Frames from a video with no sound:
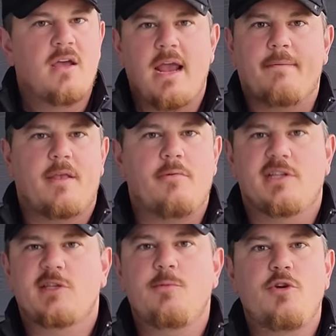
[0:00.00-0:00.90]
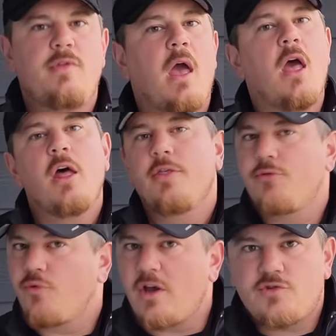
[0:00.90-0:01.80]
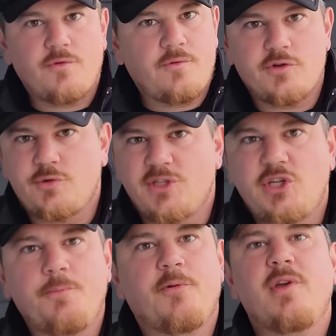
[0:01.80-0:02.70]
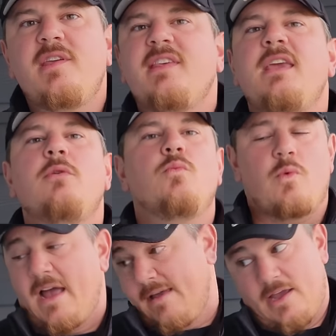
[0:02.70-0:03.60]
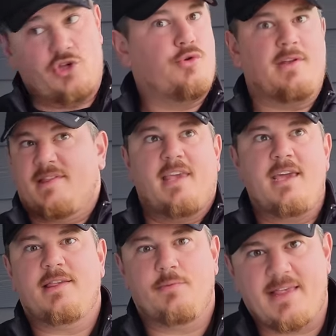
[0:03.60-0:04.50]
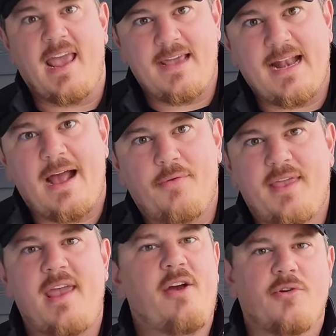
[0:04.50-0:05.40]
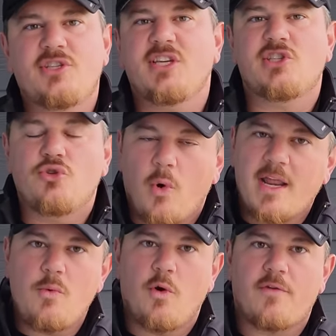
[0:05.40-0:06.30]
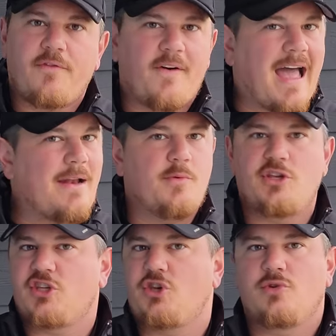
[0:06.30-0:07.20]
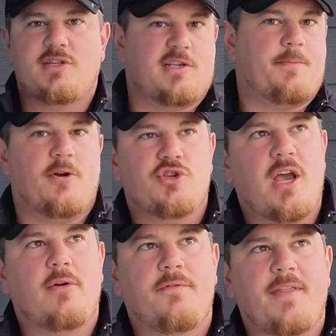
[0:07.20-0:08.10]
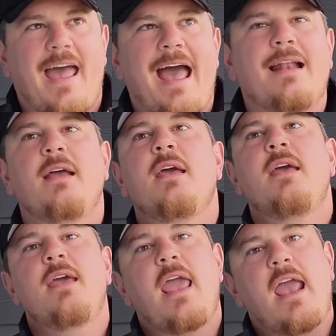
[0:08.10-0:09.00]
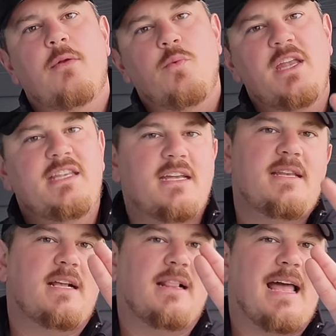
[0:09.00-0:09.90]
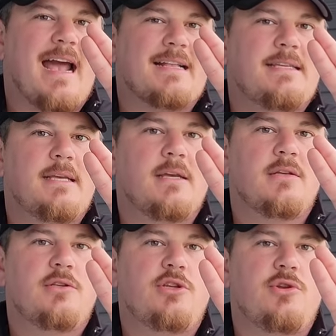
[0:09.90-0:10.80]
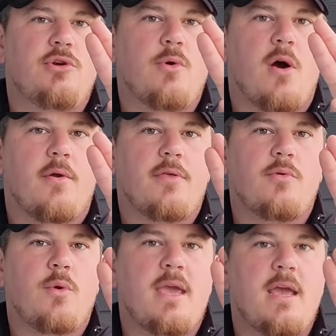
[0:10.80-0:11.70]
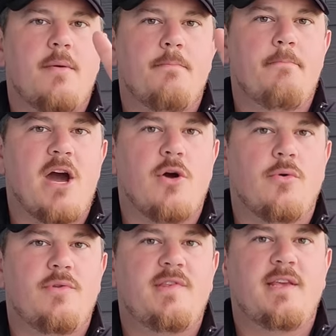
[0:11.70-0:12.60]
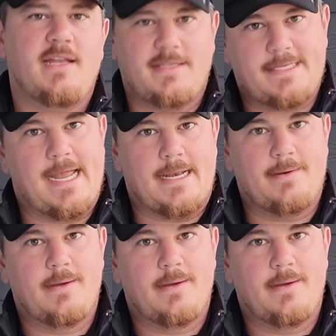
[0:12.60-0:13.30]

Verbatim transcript: Everything went smooth. Mm -hmm. Thrust reverse was super easy. As you could see, because it was hanging out, the AR620 worked fine. We just used a spare channel for that. And we did neglect to do our three modes instead.